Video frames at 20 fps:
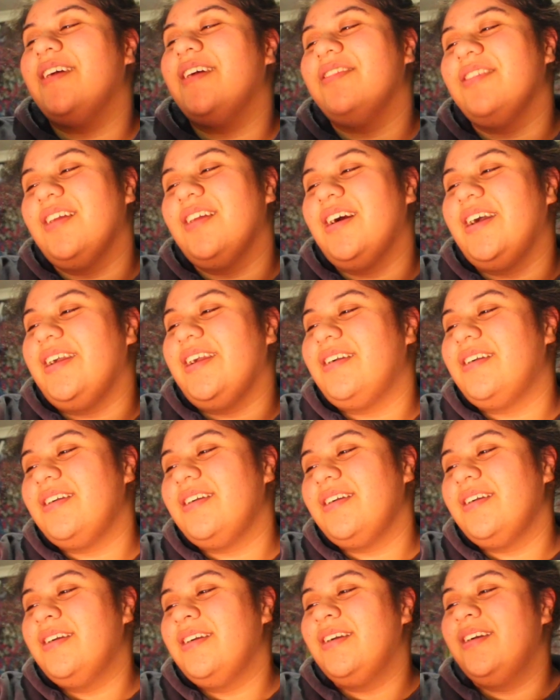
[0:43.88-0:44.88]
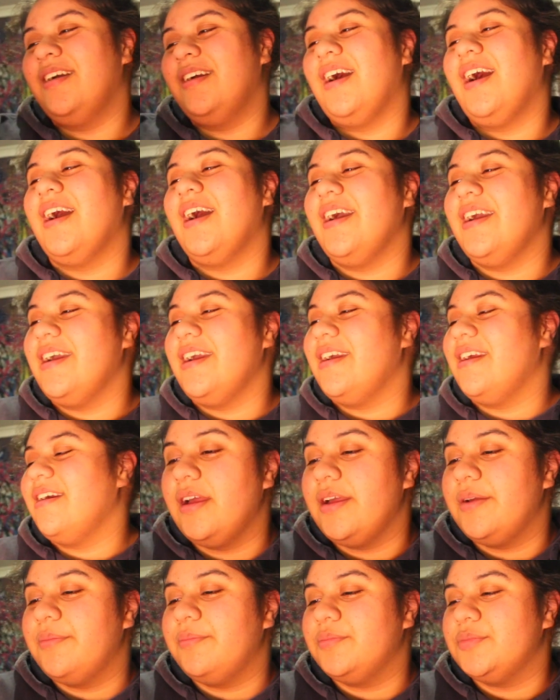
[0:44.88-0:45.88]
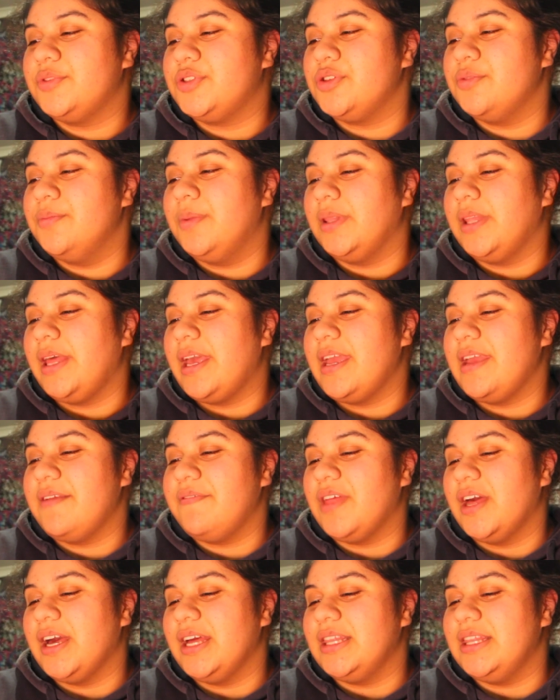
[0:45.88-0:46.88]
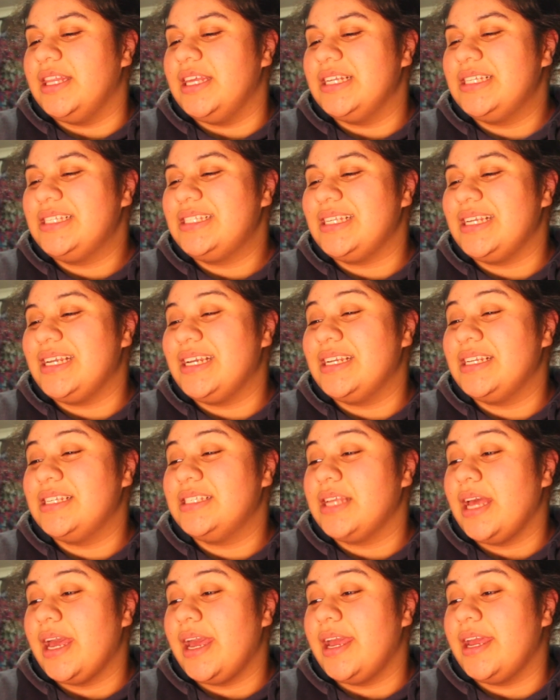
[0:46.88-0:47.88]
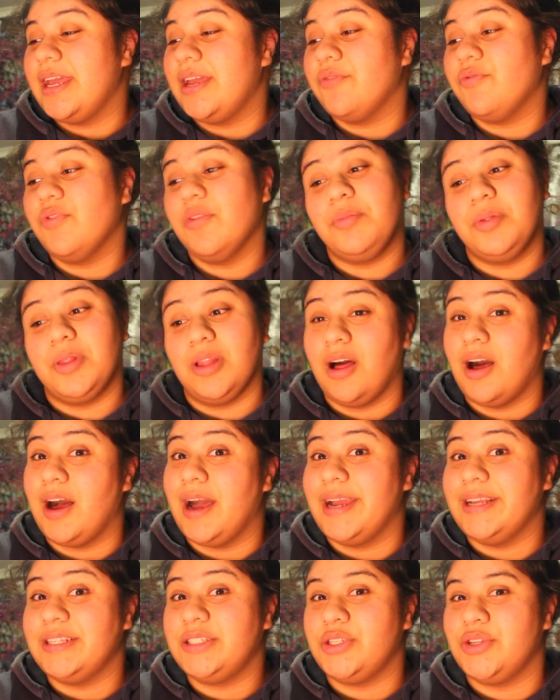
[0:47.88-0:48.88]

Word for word: and like I am to believe that this is a reply